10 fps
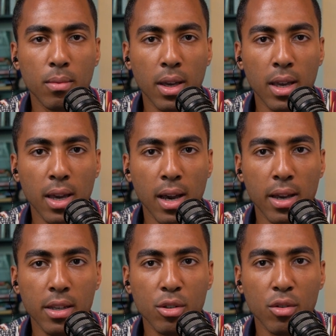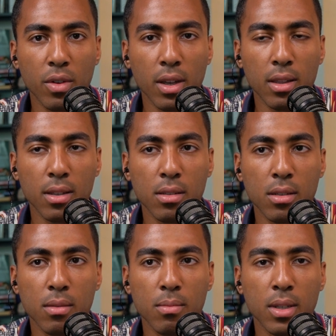AI
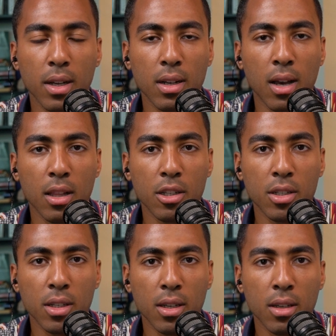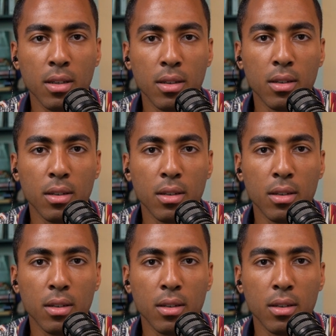surveillance technology